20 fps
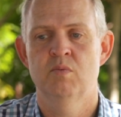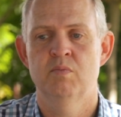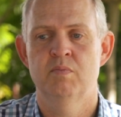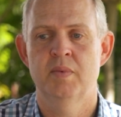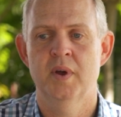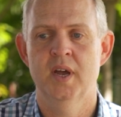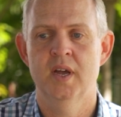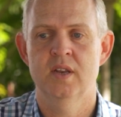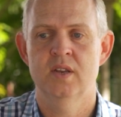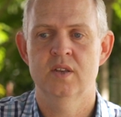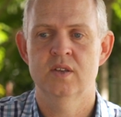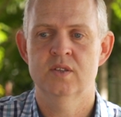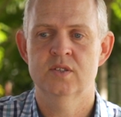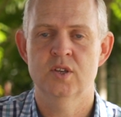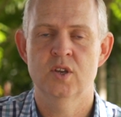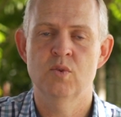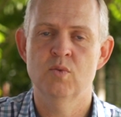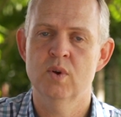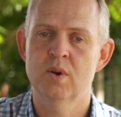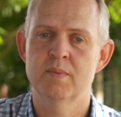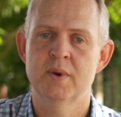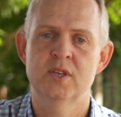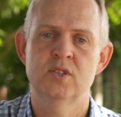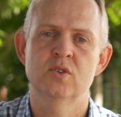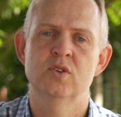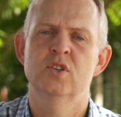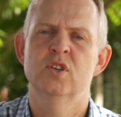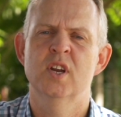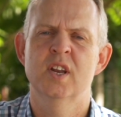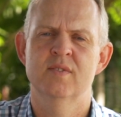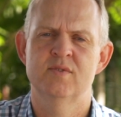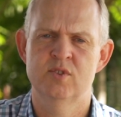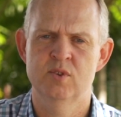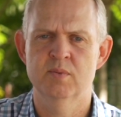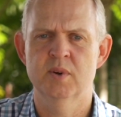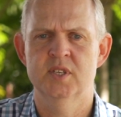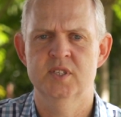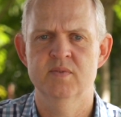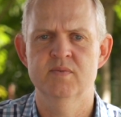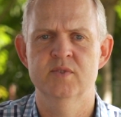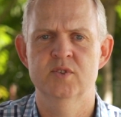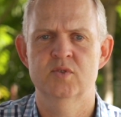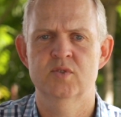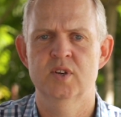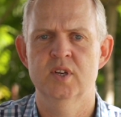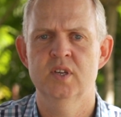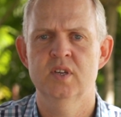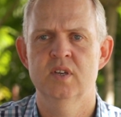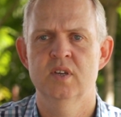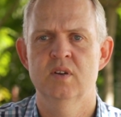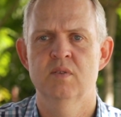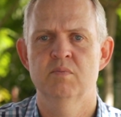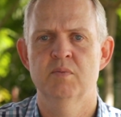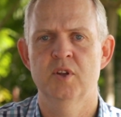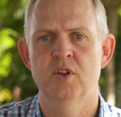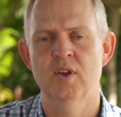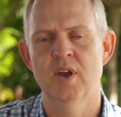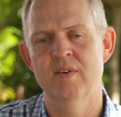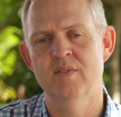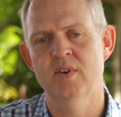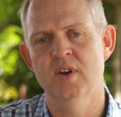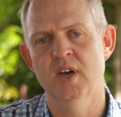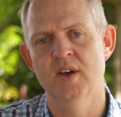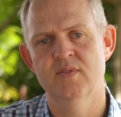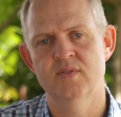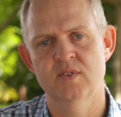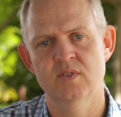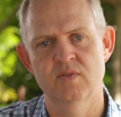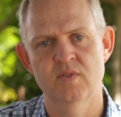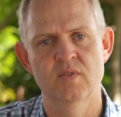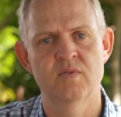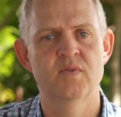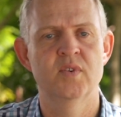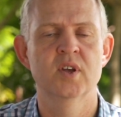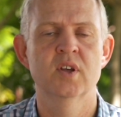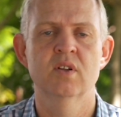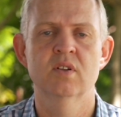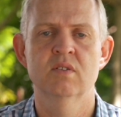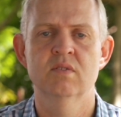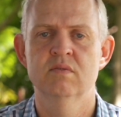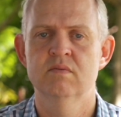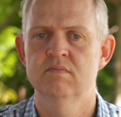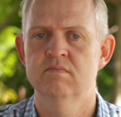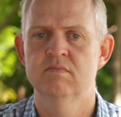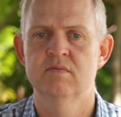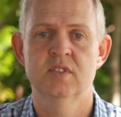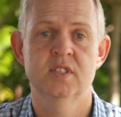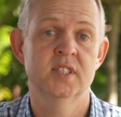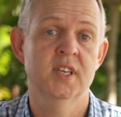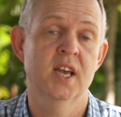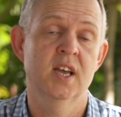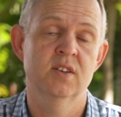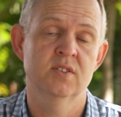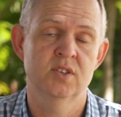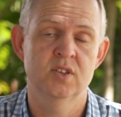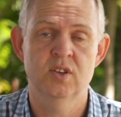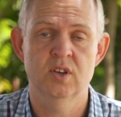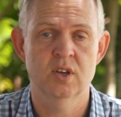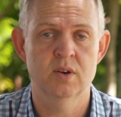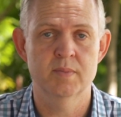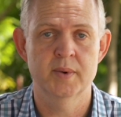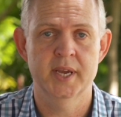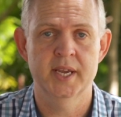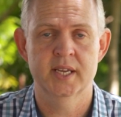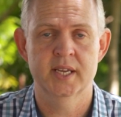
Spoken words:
But so you want to make sure you don't have too much inventory, but you have enough to fulfill the sales that you're going to